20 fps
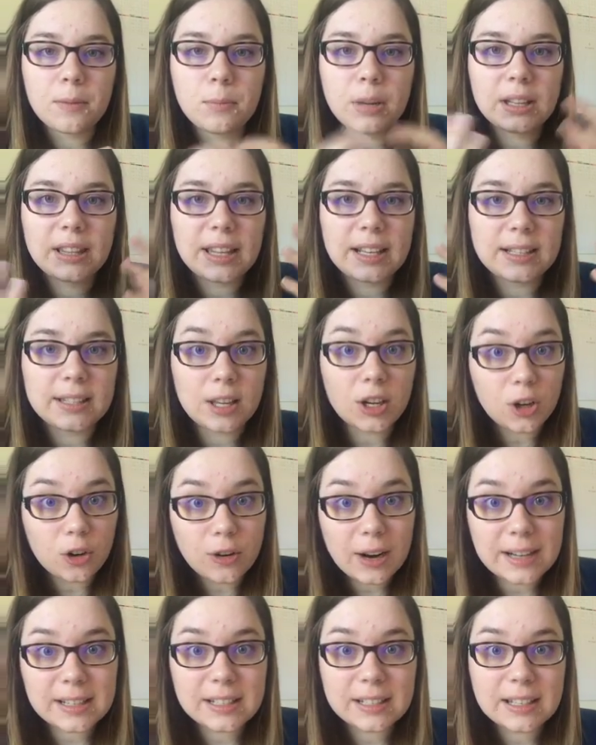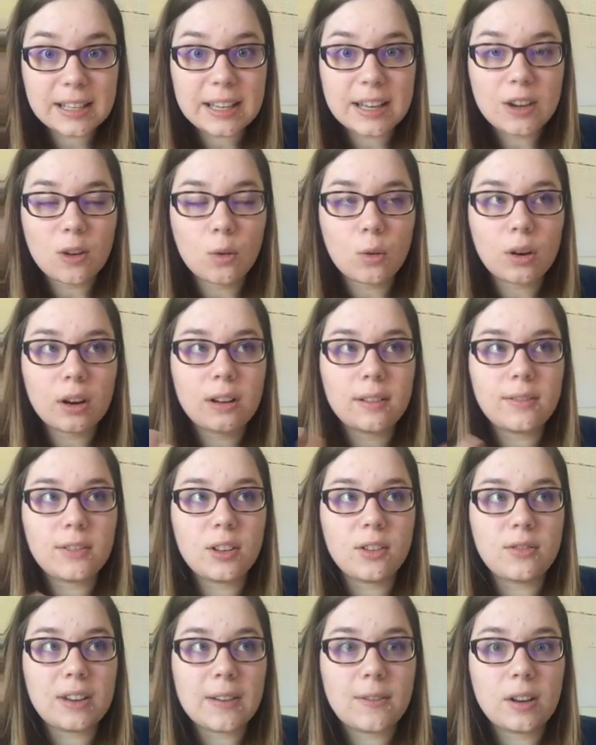put things in correctly, or
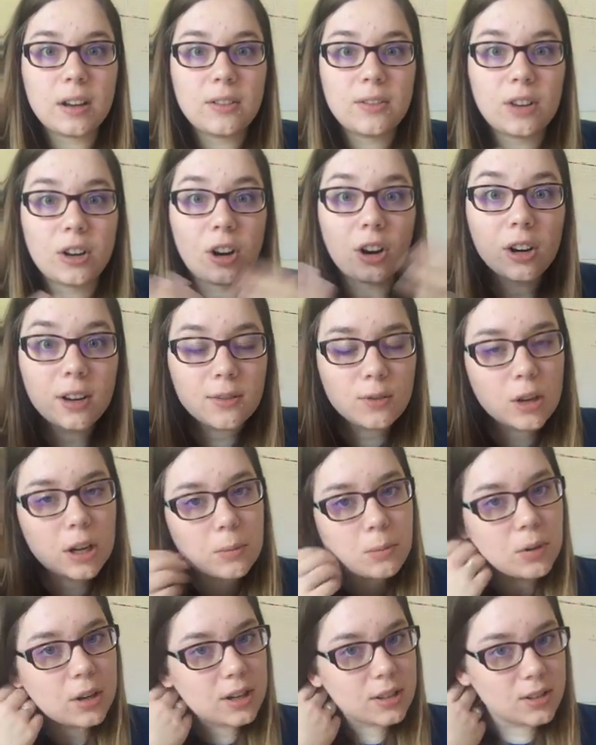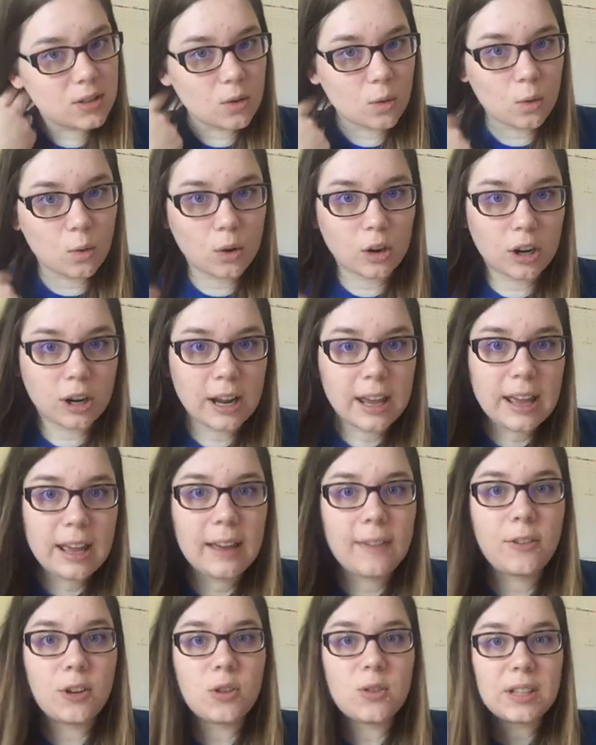if you've never even heard of QuickBooks, or
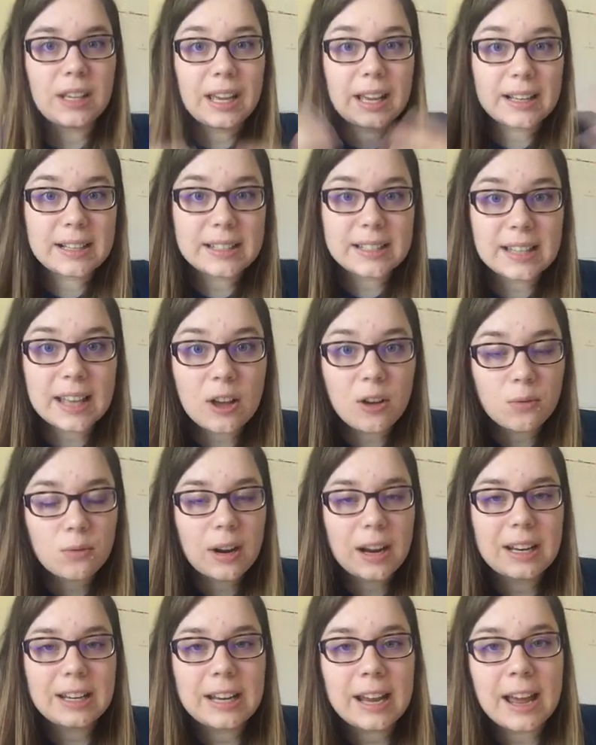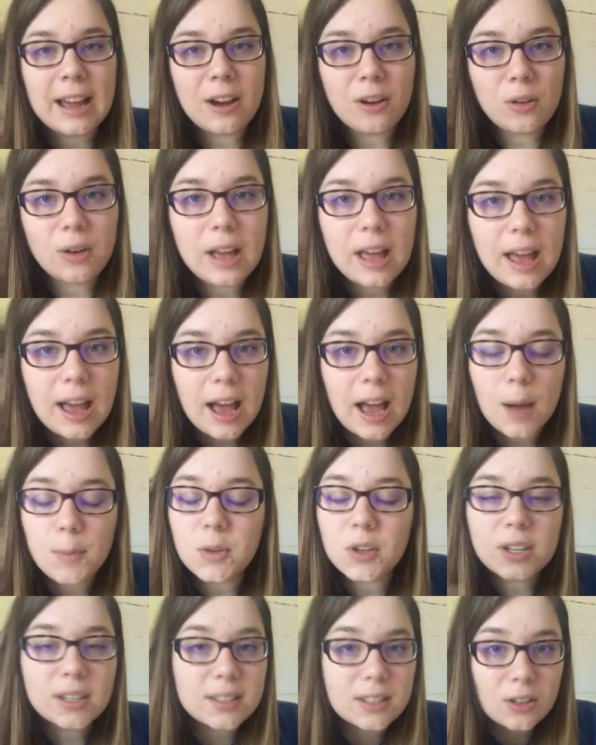if you're using Excel right now.
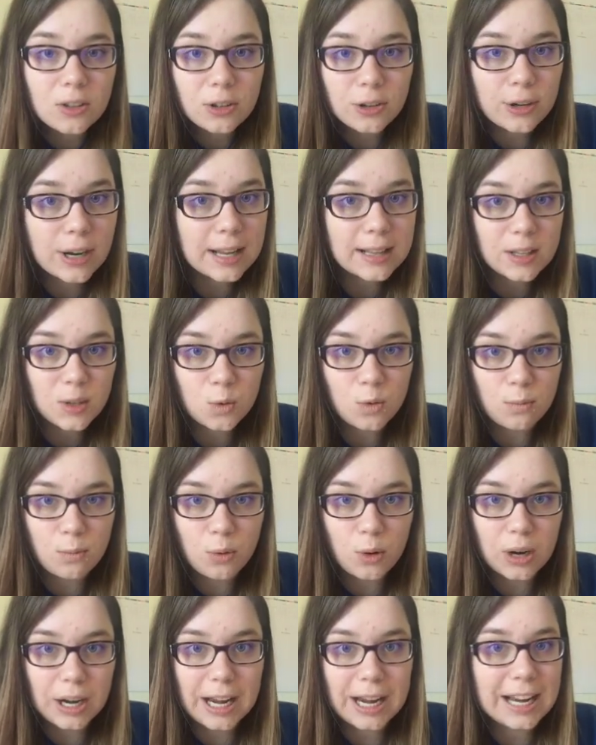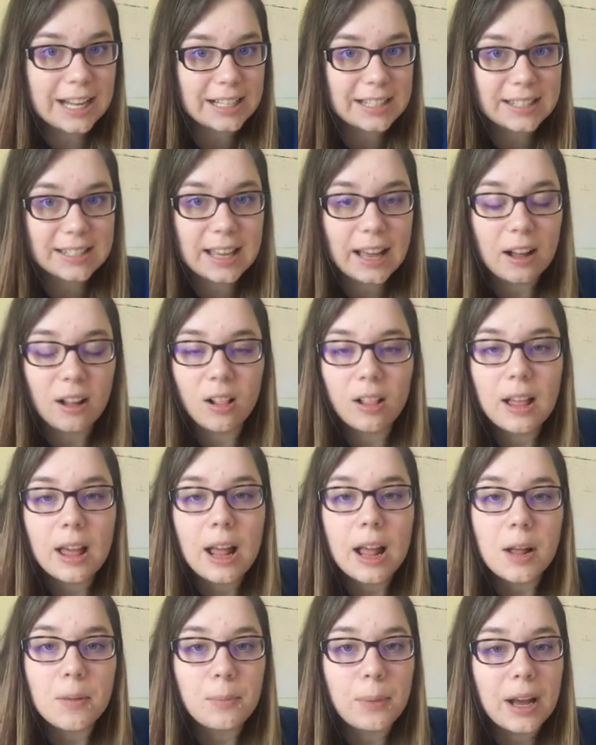You can still create this report in Excel,
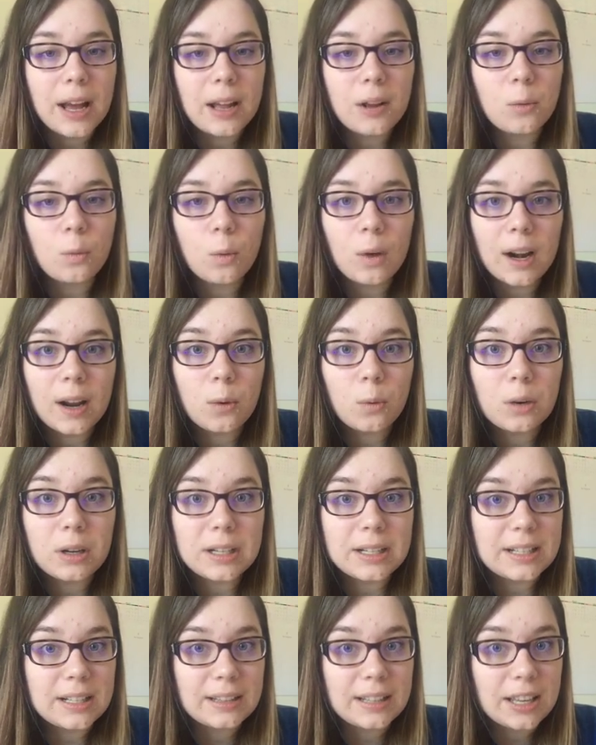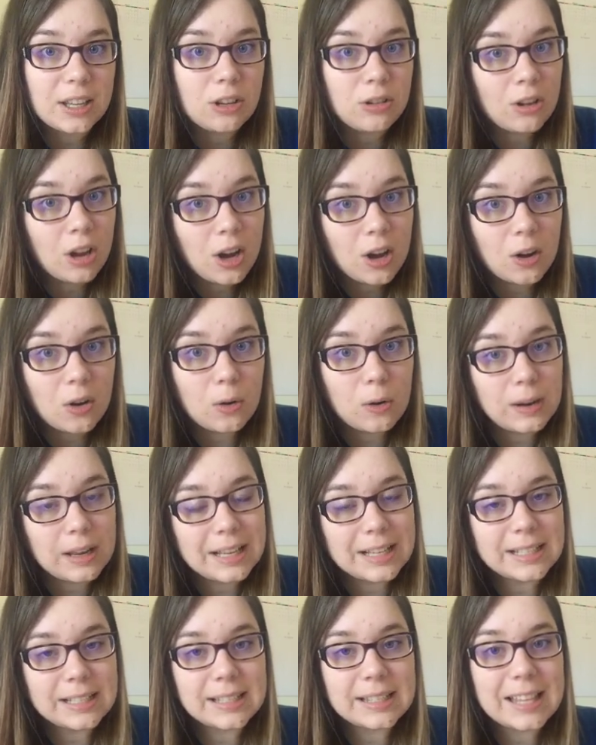but what I wanted to let you know
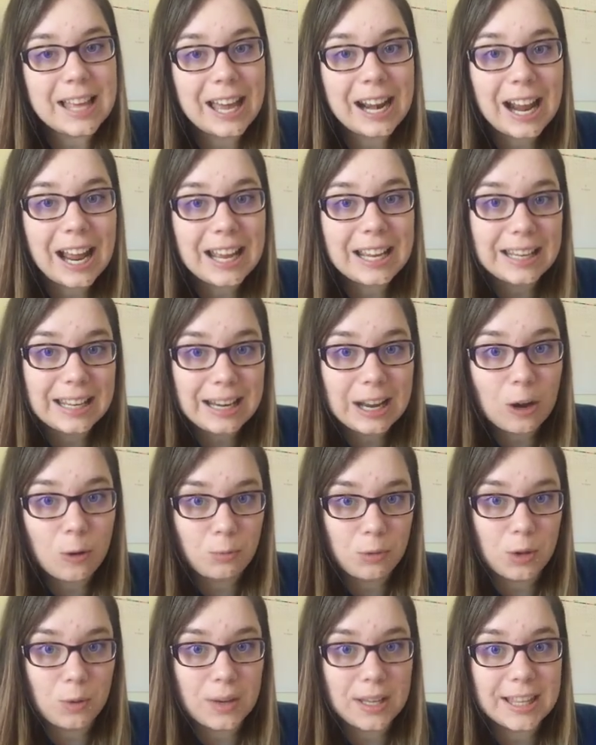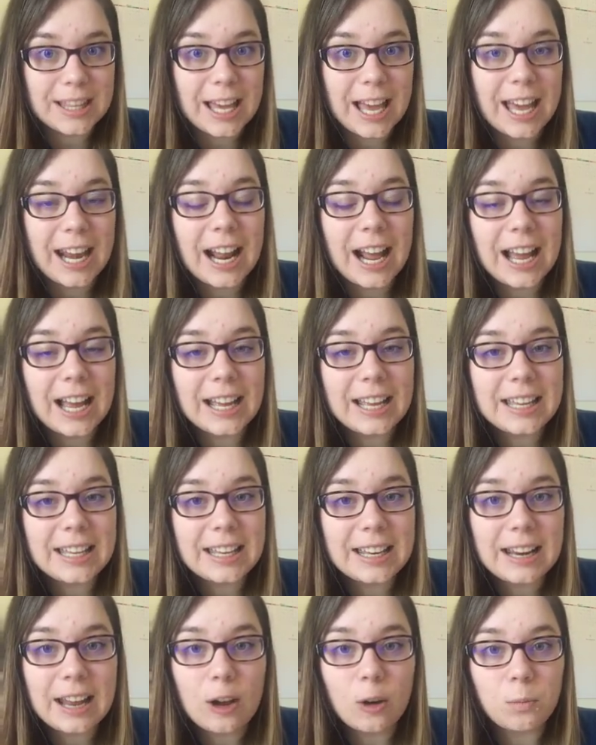is that I can help you with that. I
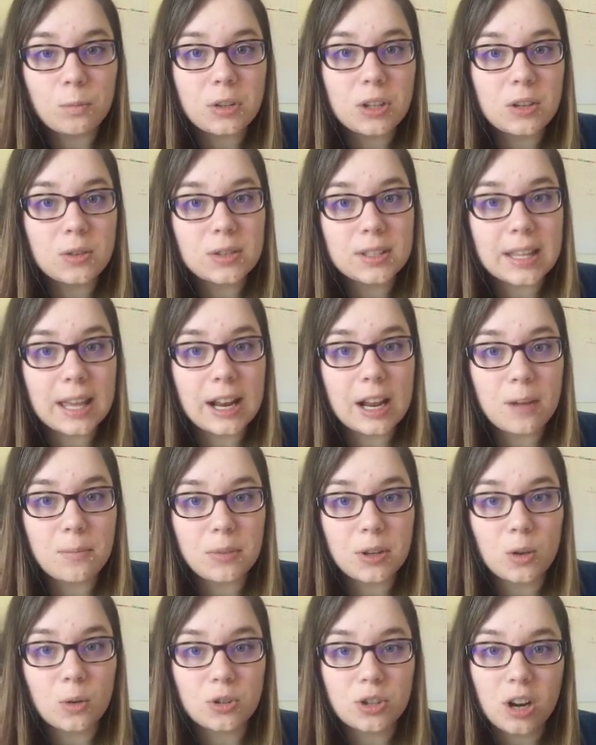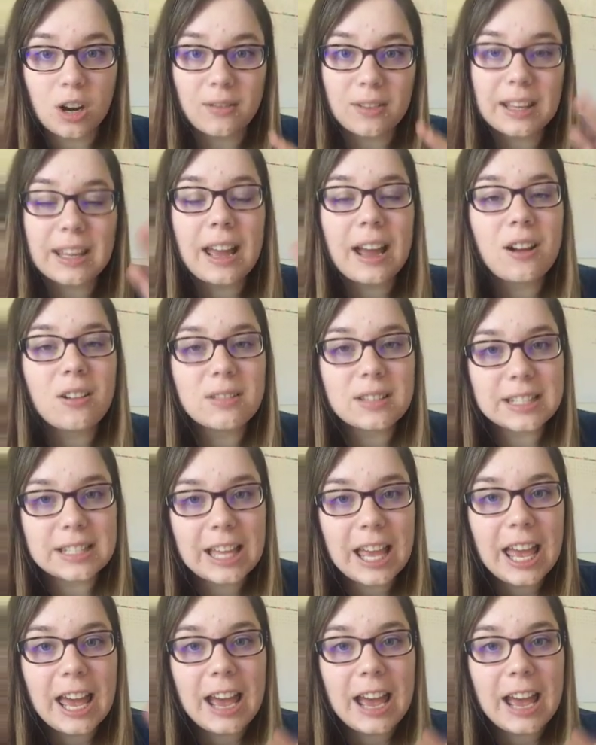can help you set up your chart of accounts.